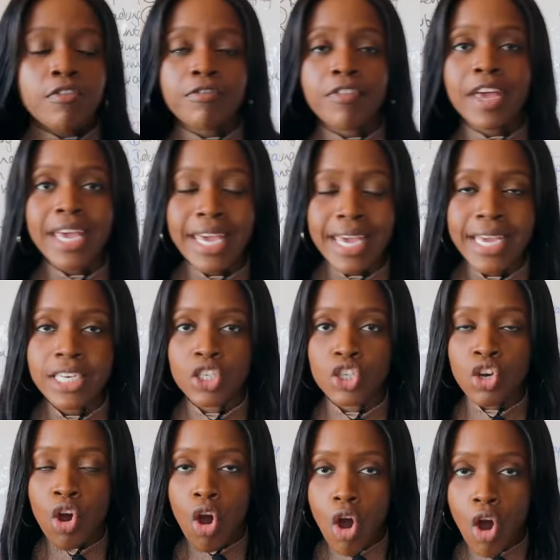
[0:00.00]
for
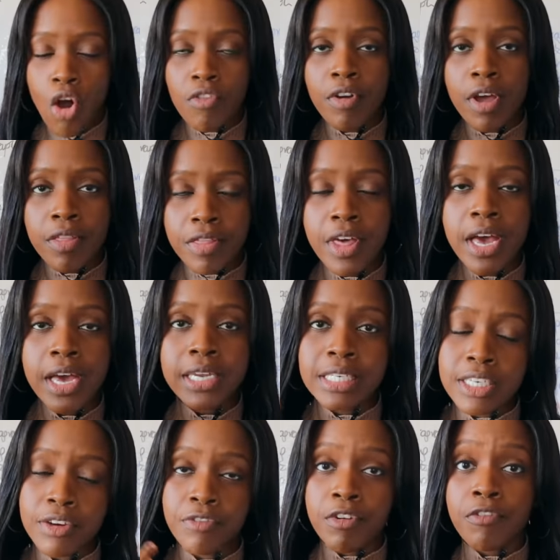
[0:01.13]
each of the
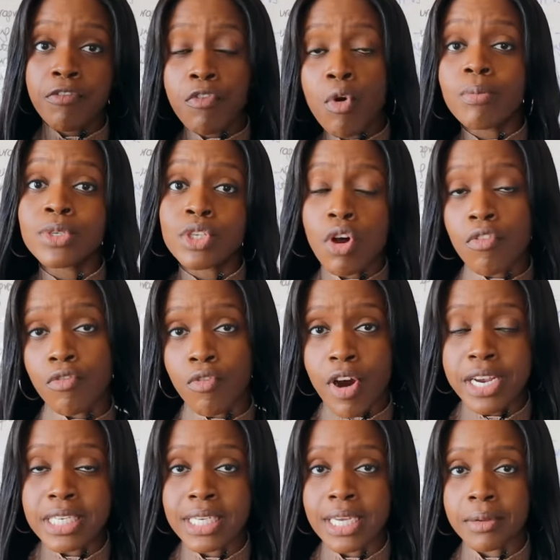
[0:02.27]
different forms of
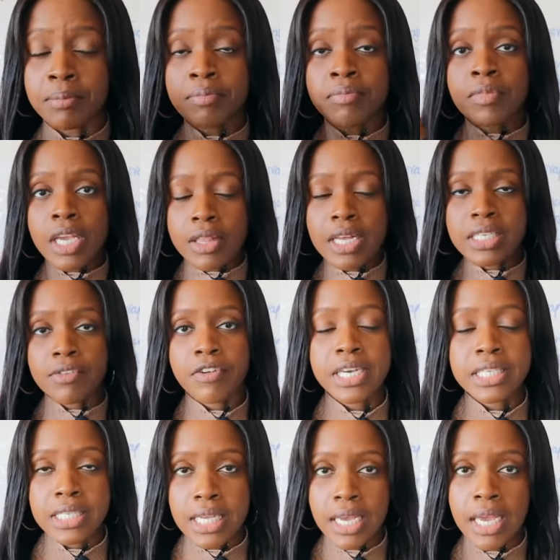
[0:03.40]
writing. That's the
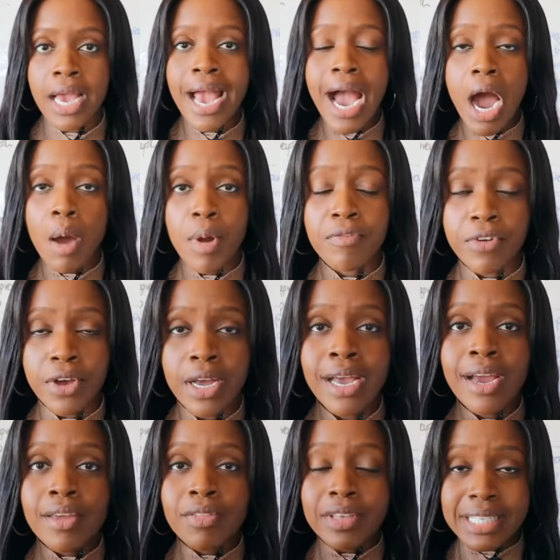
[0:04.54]
first thing. However,
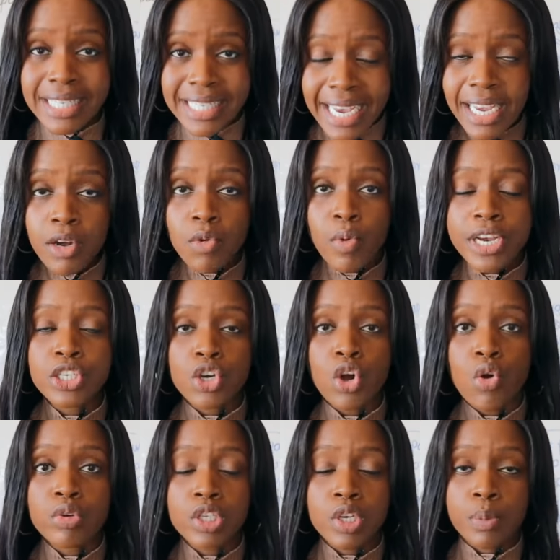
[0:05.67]
the second way to
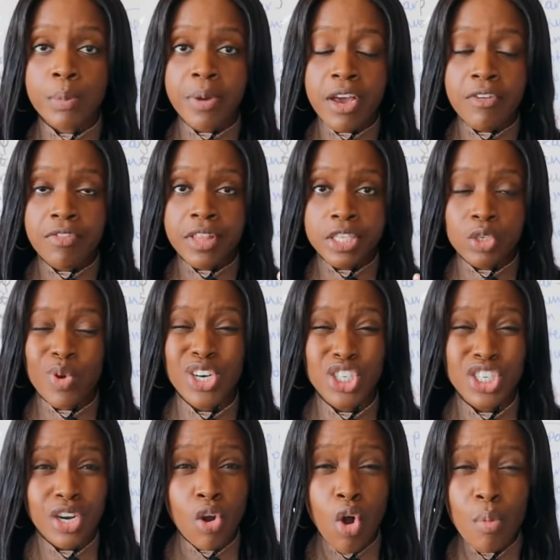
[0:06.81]
also prepare for this
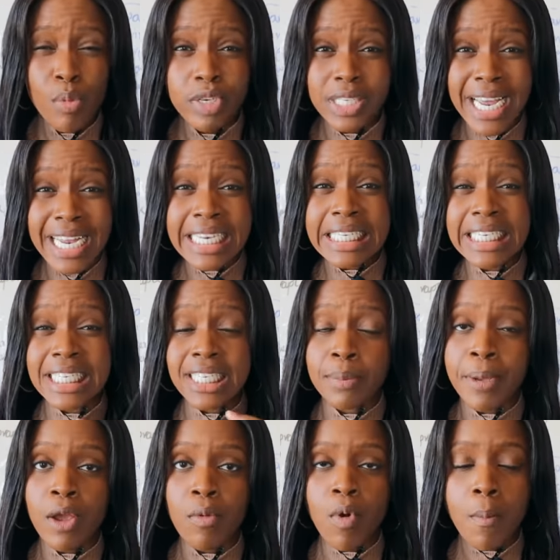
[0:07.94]
question and almost
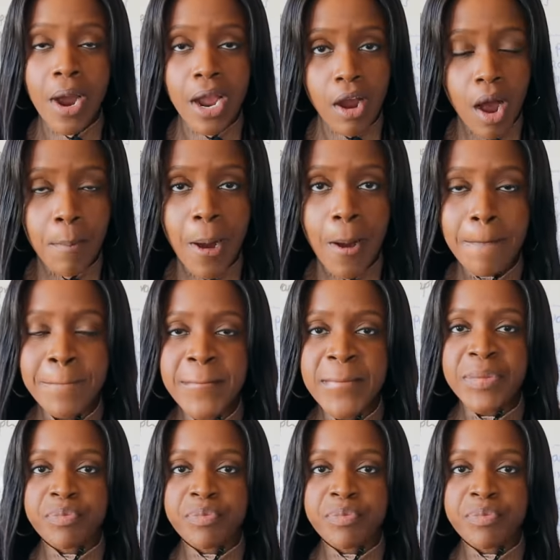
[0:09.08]
anticipate what might come up